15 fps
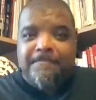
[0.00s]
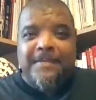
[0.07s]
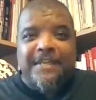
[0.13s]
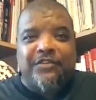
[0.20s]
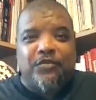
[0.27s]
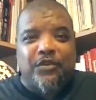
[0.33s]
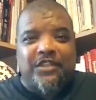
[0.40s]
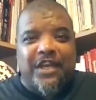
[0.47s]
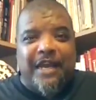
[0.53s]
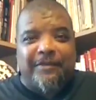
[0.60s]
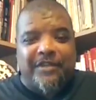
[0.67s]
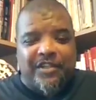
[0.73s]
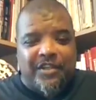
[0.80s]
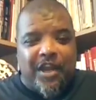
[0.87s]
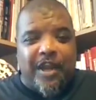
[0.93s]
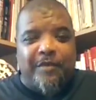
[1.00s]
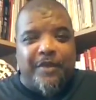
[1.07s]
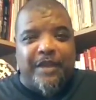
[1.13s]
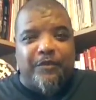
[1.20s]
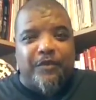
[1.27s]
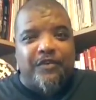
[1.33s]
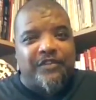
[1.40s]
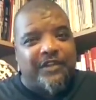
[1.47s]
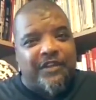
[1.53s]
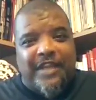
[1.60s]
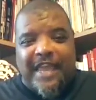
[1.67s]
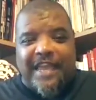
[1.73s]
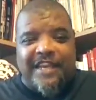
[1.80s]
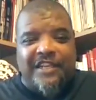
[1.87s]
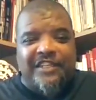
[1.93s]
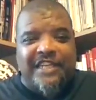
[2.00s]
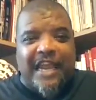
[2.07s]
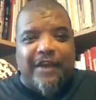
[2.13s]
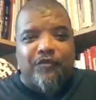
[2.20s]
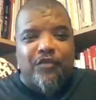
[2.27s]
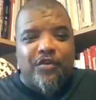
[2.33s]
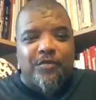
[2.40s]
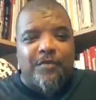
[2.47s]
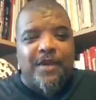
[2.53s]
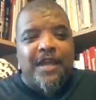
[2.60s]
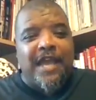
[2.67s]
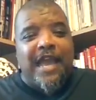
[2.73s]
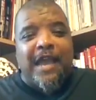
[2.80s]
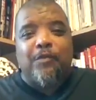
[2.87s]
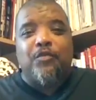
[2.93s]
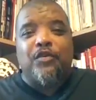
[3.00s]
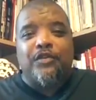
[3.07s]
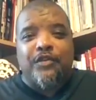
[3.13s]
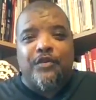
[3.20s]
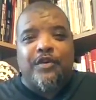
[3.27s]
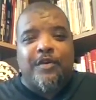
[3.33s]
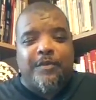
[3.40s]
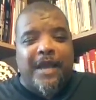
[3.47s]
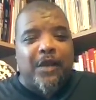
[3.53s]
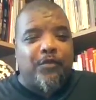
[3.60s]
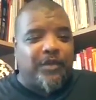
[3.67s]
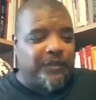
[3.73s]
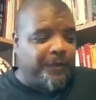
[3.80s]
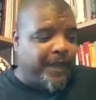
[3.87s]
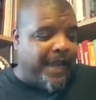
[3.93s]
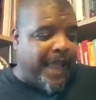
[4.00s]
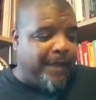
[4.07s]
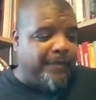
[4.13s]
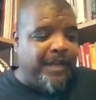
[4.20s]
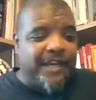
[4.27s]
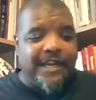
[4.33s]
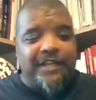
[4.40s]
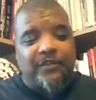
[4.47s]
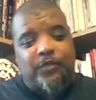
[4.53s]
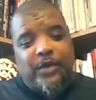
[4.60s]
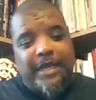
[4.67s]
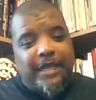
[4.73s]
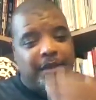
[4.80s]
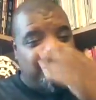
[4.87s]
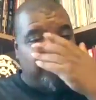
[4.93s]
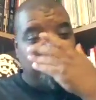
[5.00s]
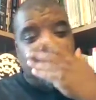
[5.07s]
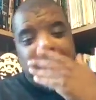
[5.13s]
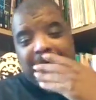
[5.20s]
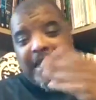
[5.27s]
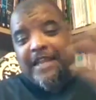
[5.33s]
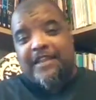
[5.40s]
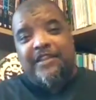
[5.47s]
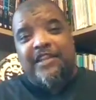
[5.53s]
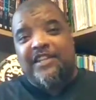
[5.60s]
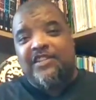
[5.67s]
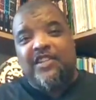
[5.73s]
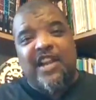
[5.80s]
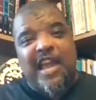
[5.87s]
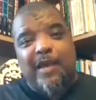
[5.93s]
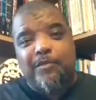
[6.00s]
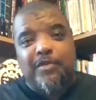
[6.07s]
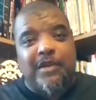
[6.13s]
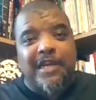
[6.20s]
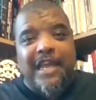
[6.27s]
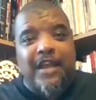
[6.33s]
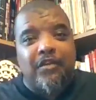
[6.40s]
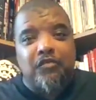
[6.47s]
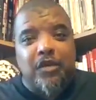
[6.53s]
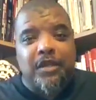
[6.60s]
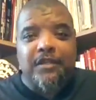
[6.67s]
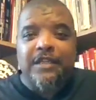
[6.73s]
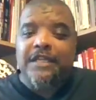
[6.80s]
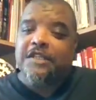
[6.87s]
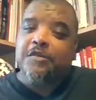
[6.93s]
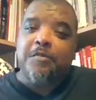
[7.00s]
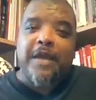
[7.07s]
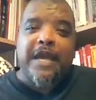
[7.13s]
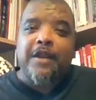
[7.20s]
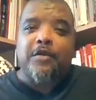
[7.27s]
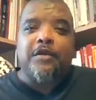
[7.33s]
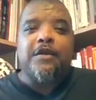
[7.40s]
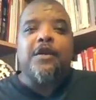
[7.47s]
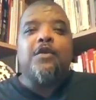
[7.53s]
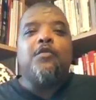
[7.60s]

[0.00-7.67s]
It's your time to shine, people. So get in the chat room, and we'll talk about what's been happening this week. Anything that's going to happen later on, doesn't matter.